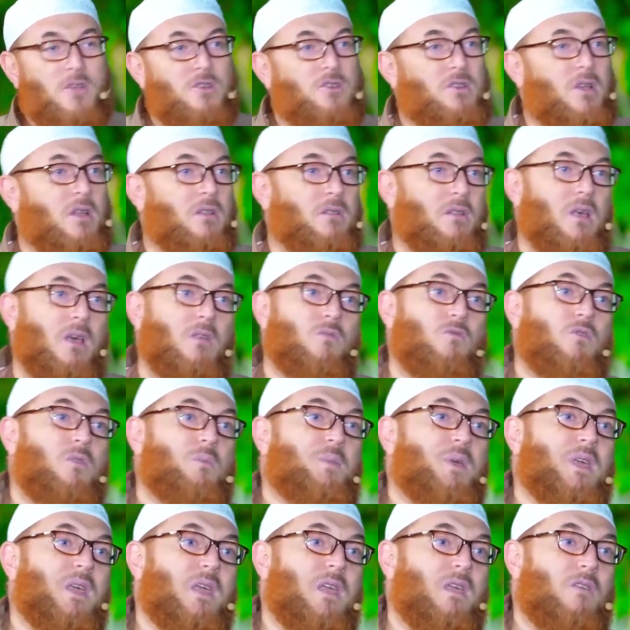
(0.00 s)
shaitan
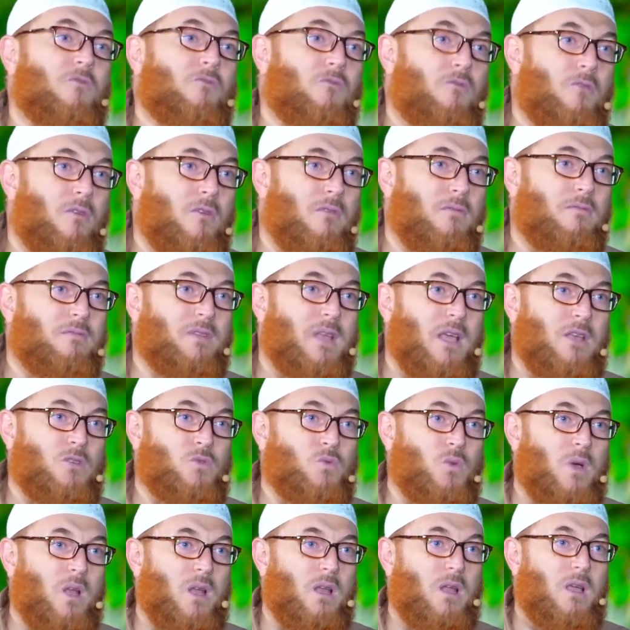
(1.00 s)
will be involved
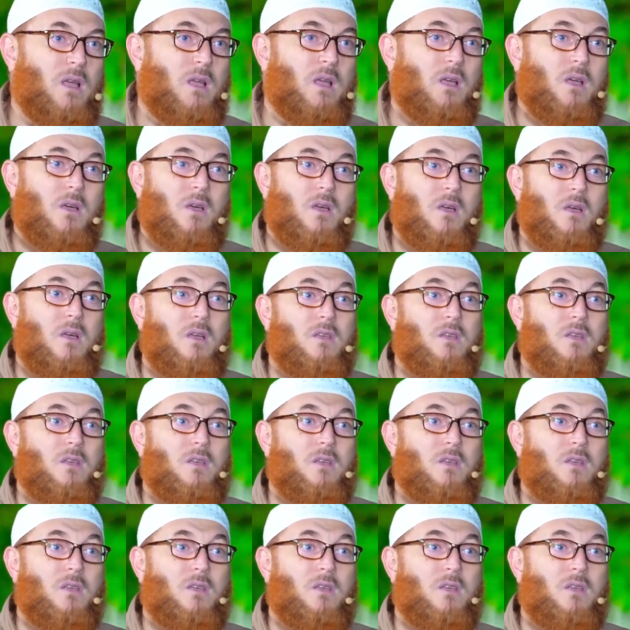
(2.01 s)
as well. Hmm.